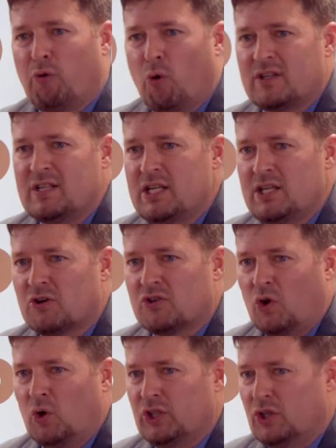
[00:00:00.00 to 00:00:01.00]
14
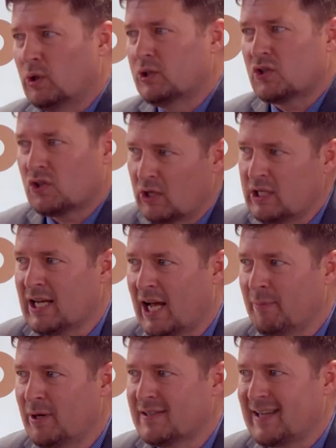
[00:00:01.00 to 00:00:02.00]
years old, you know what the screen
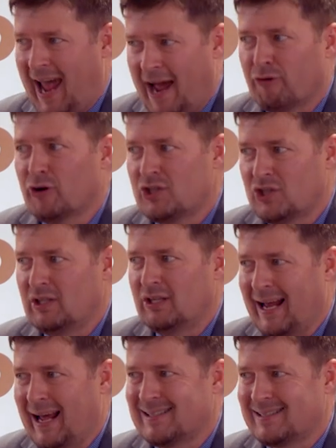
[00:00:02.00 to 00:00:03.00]
time is? Average in the
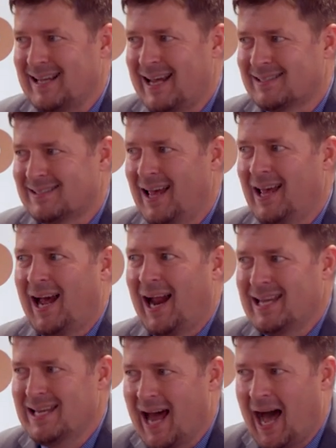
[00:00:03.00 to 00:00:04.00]
United States?
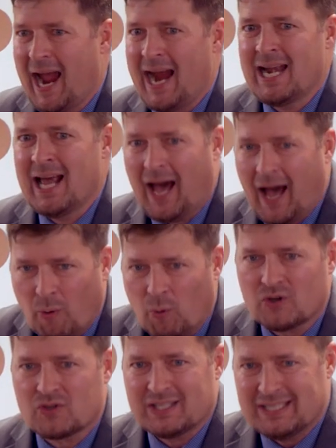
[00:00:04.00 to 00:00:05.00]
Nine
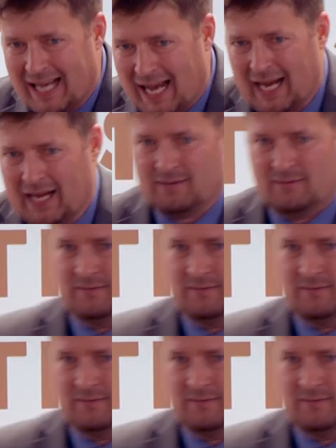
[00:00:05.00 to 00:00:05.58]
hours a day.